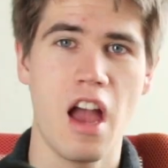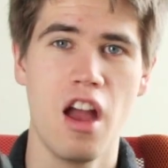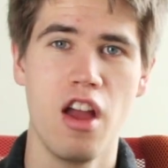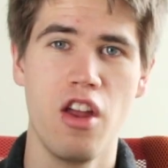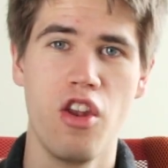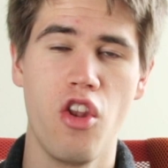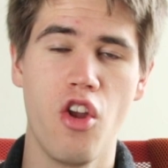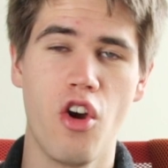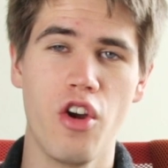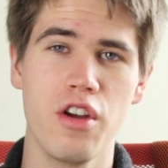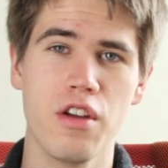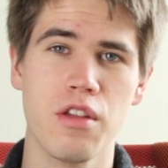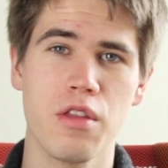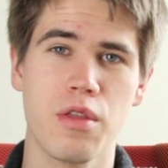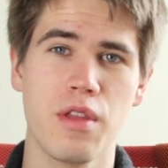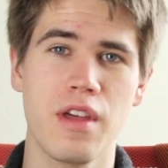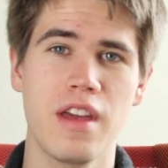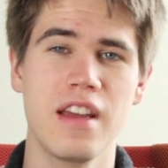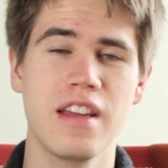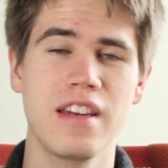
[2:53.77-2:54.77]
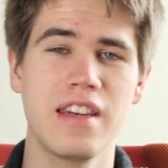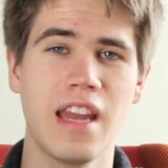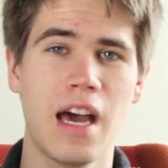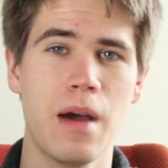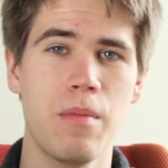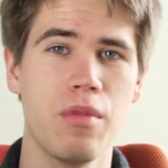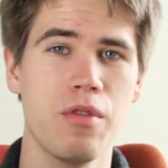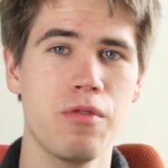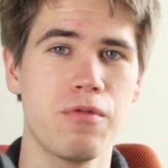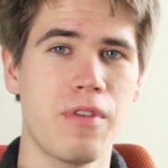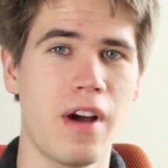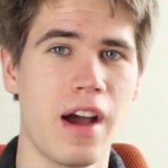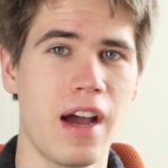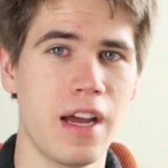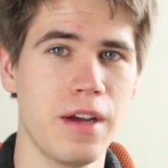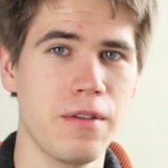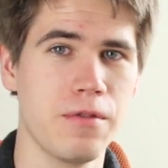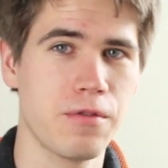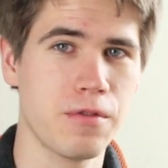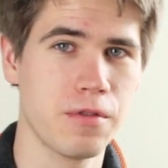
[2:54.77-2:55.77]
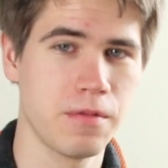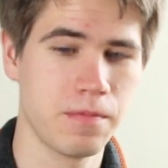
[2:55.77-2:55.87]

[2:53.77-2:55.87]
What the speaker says: Annoying thing number 5.